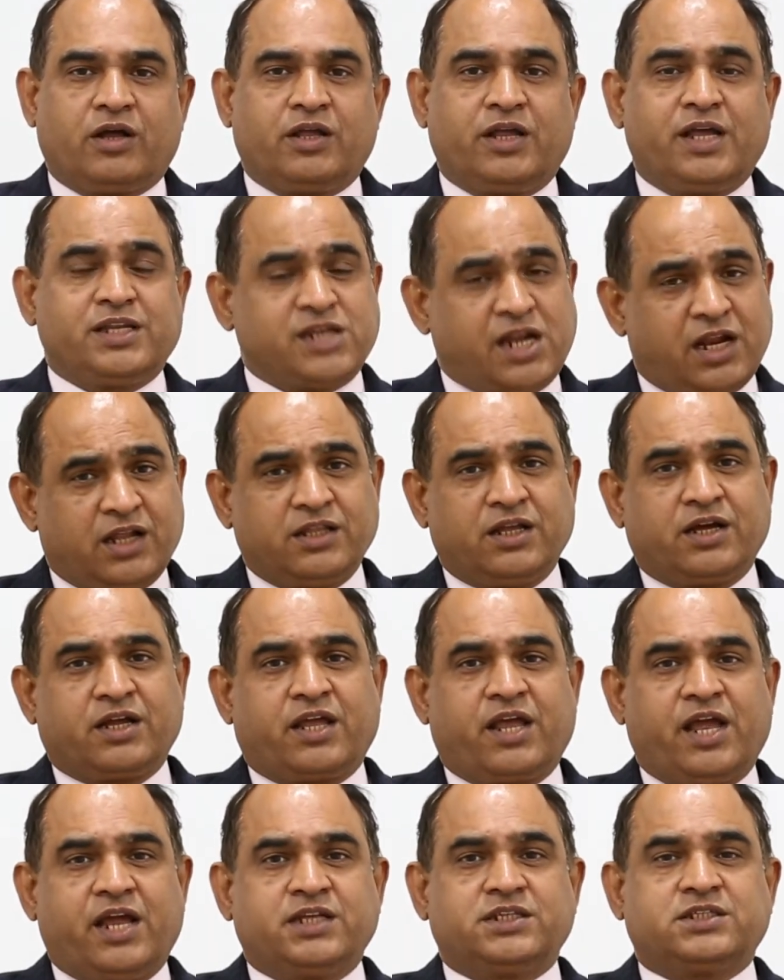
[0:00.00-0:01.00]
yet another
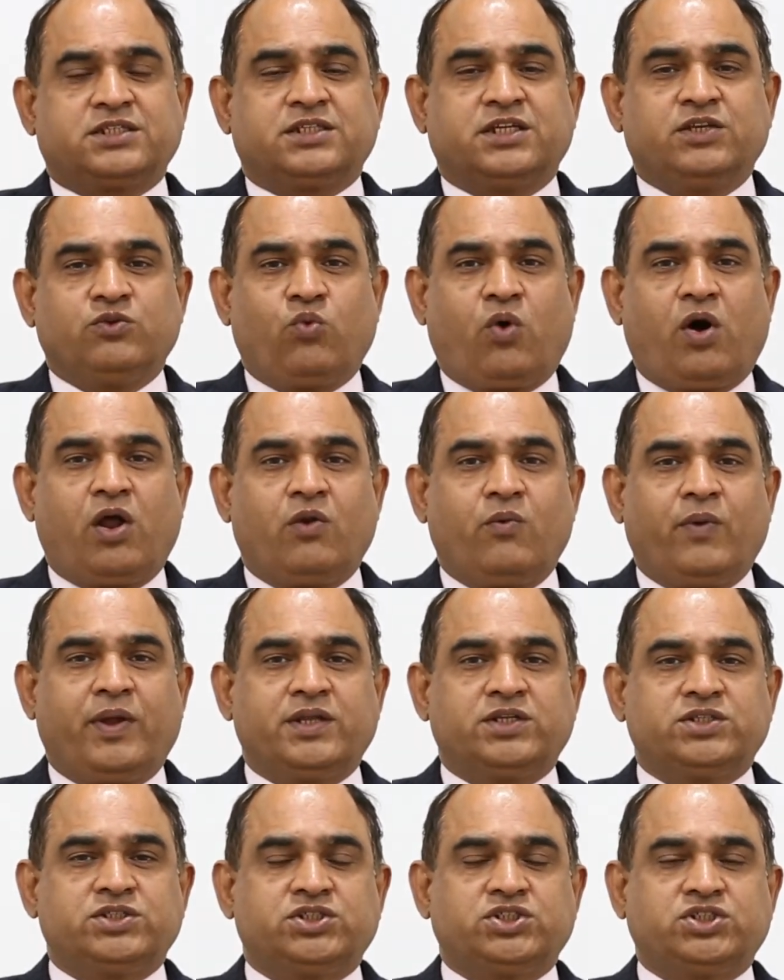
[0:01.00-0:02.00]
case involving